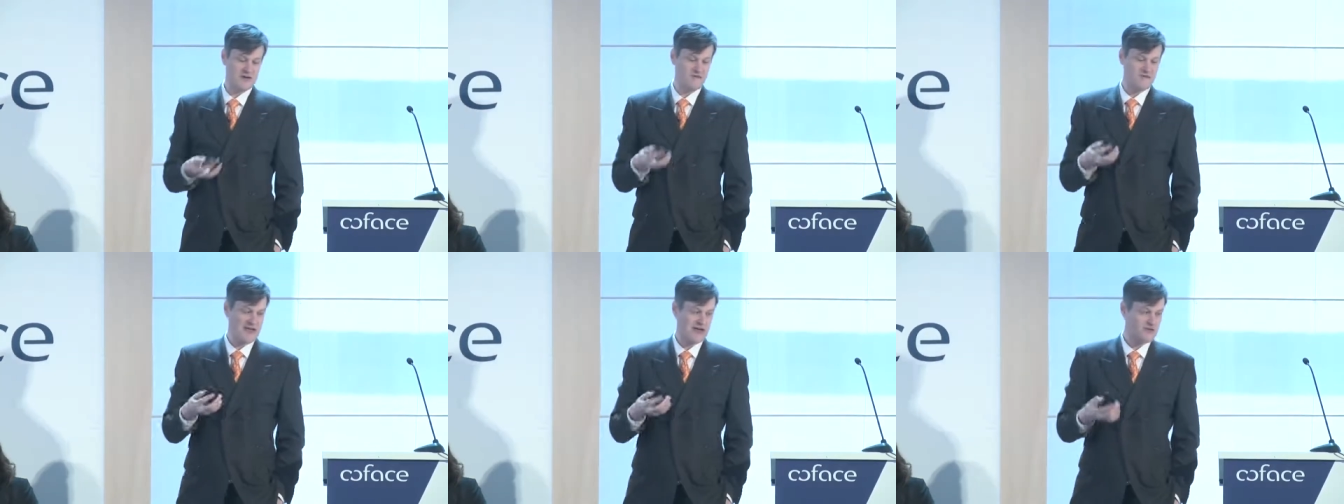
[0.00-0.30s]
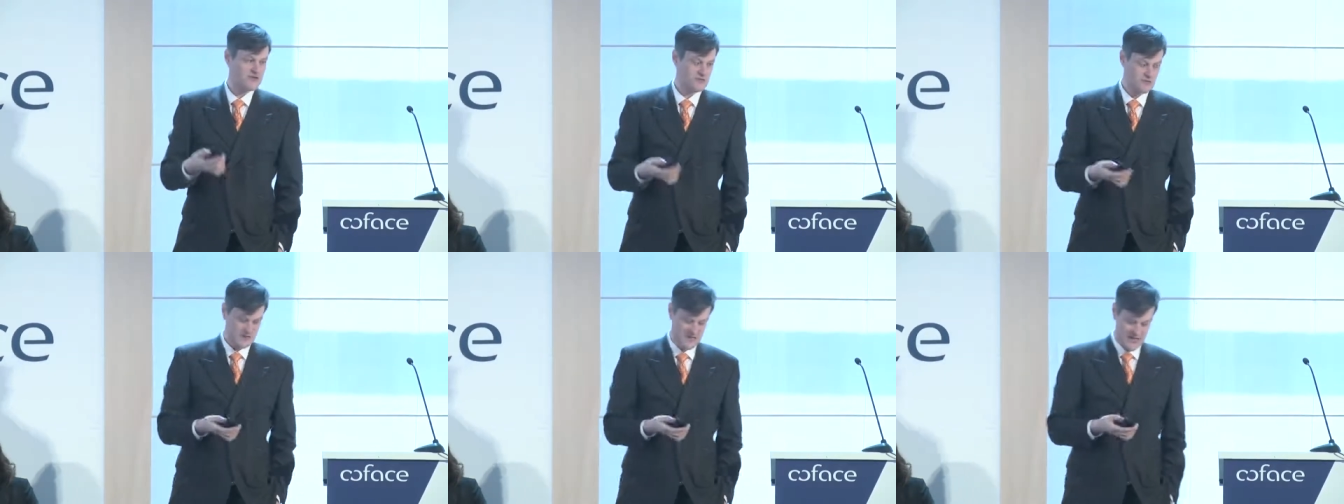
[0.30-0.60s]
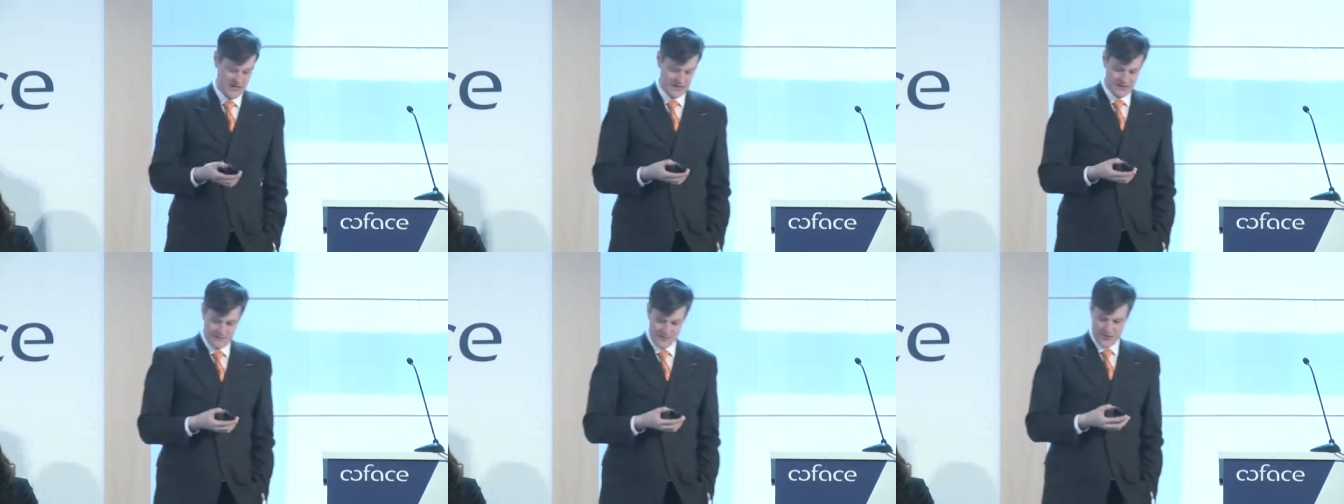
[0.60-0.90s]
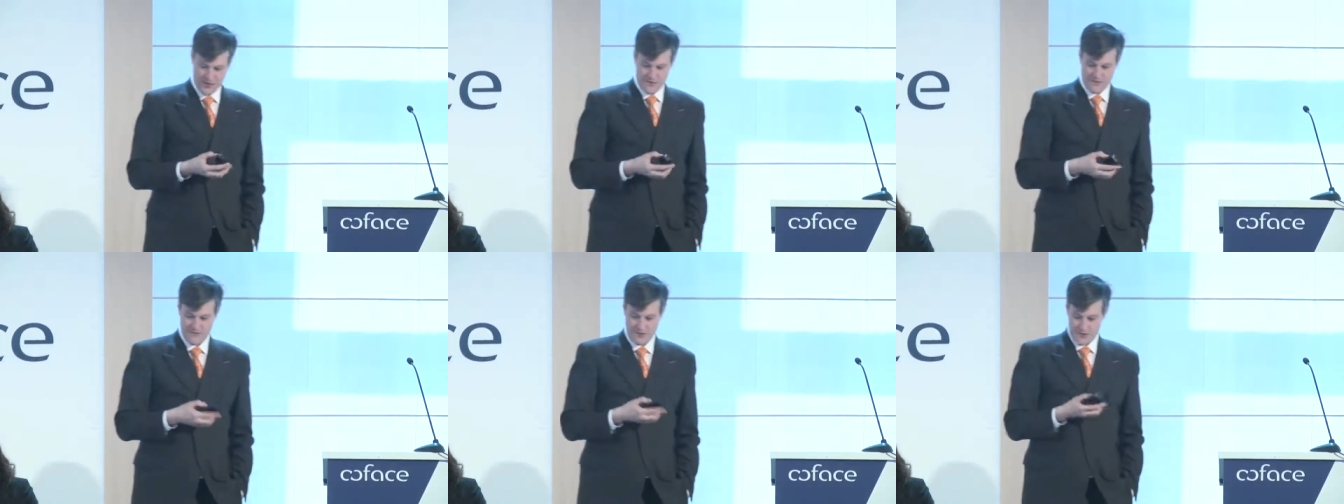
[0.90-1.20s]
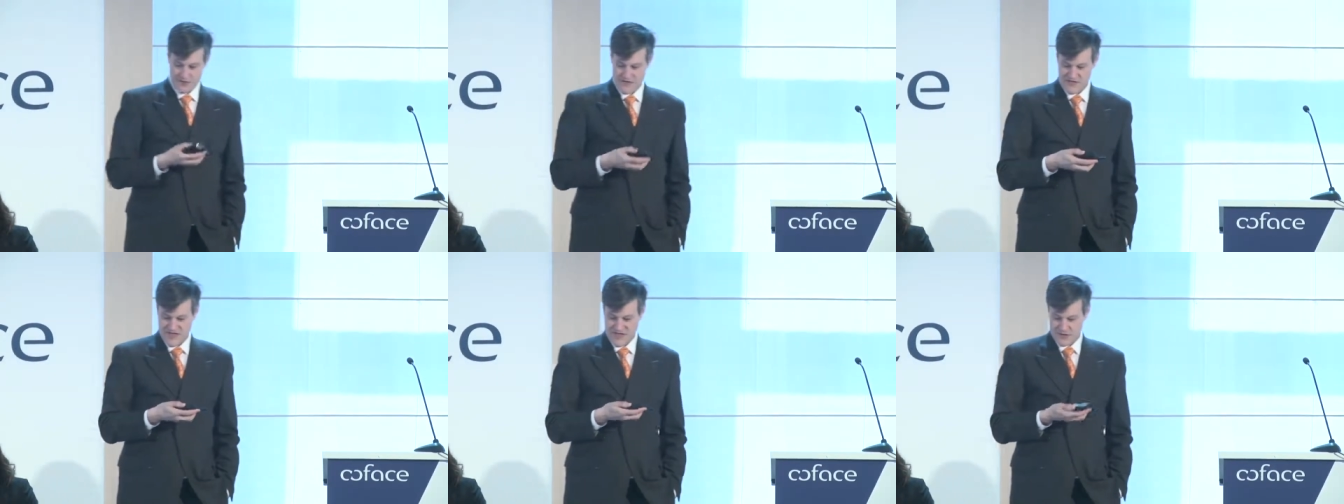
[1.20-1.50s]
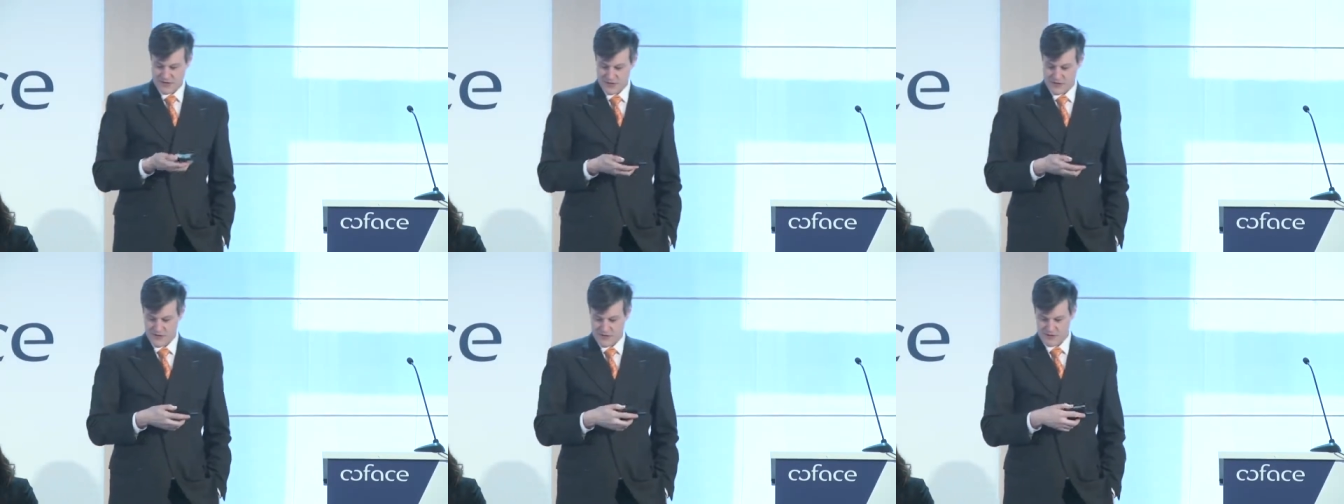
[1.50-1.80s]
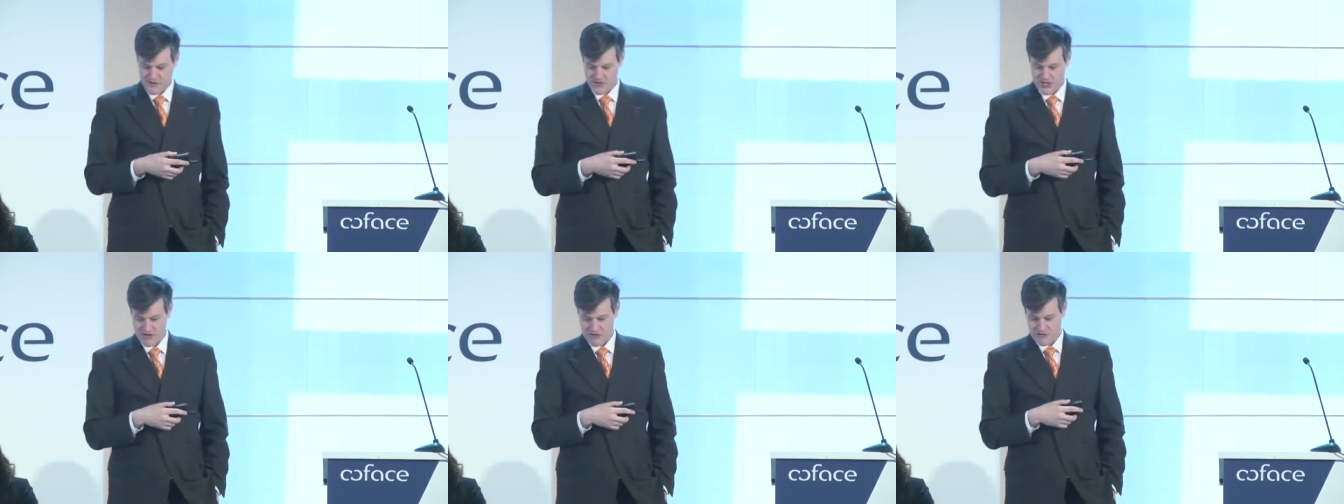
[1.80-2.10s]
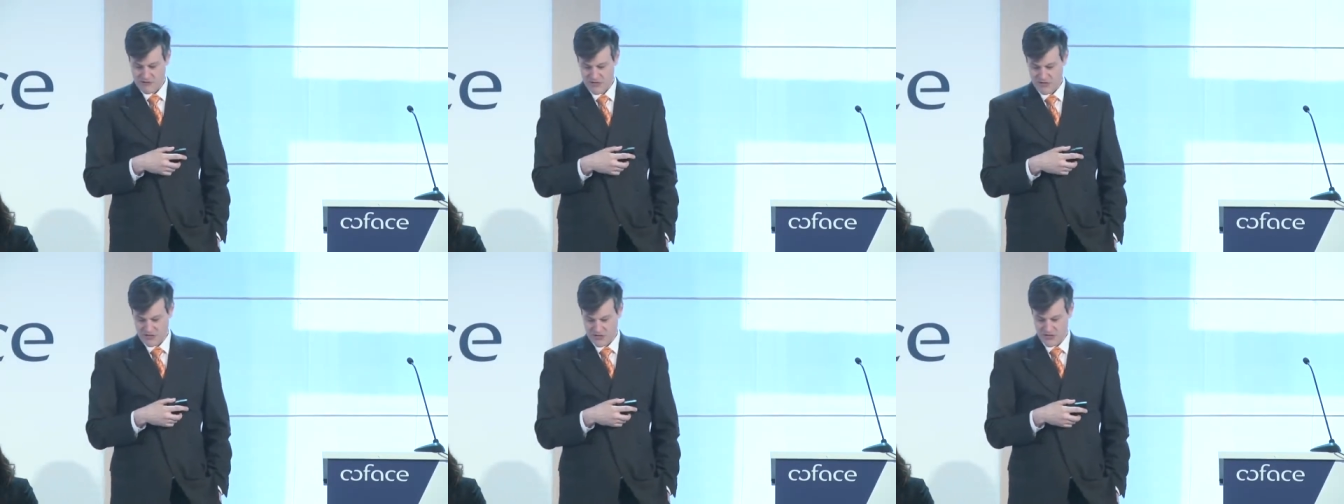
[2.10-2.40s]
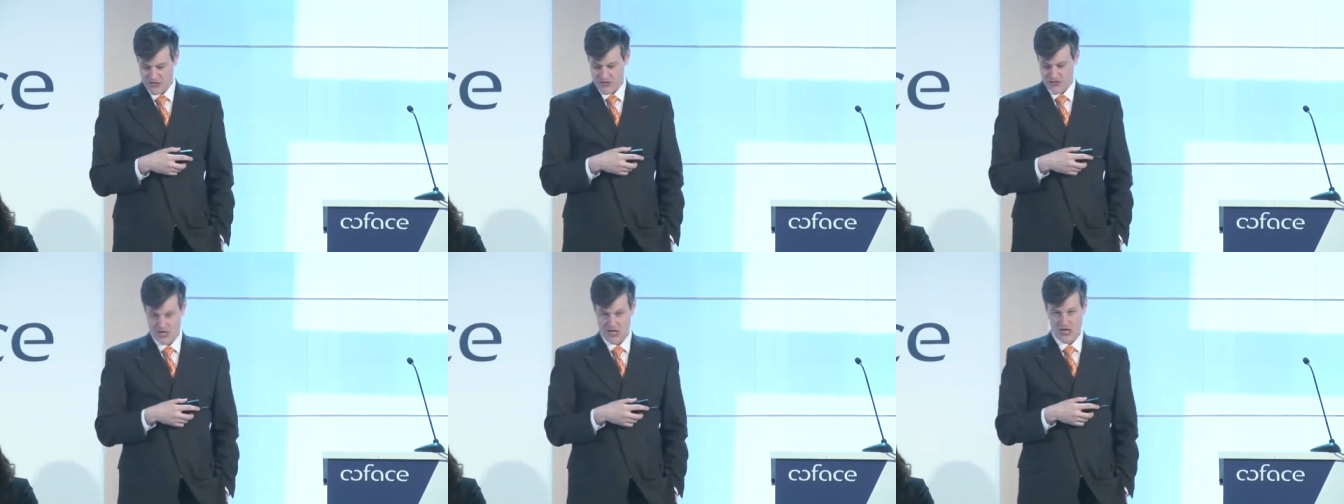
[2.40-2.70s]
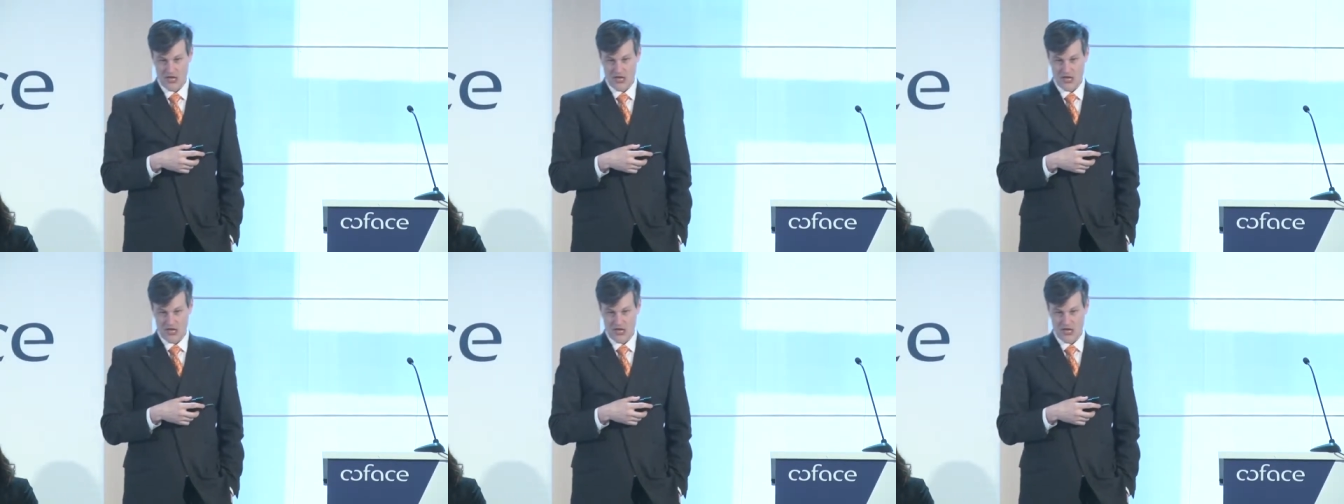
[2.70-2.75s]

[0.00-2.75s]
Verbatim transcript: of actual data, first, second, third generation.